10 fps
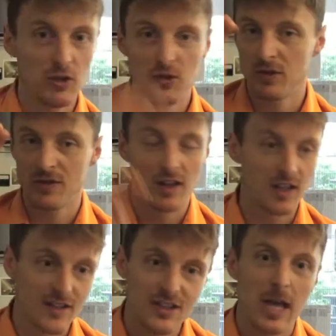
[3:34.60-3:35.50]
Sort of
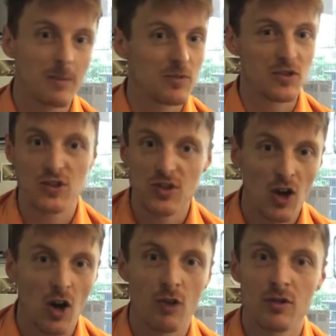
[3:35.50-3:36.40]
like the Sebs, the
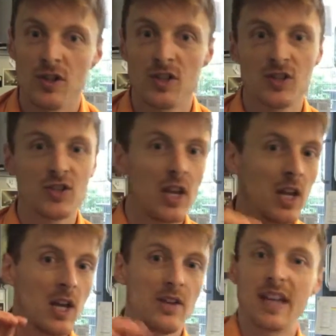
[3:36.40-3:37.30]
Sarahs,
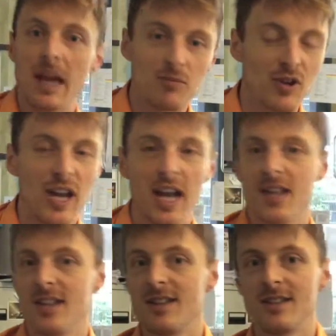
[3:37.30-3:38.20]
the
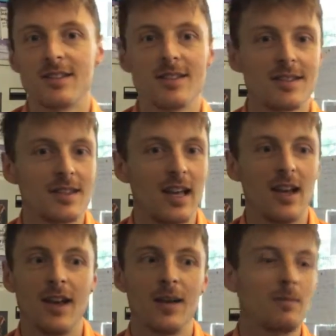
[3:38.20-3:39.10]
Gabriellas,
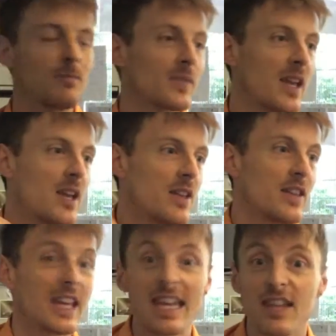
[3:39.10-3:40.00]

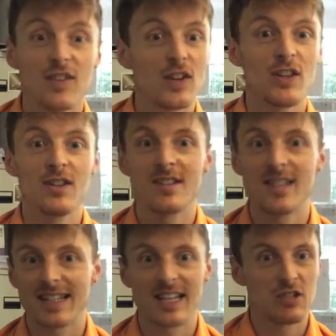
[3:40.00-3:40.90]
the
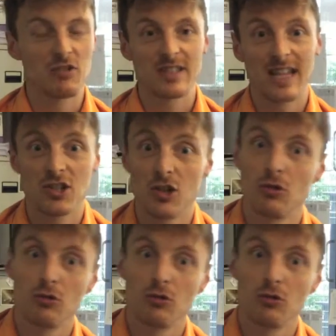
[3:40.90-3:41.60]
Evas, etc., etc., the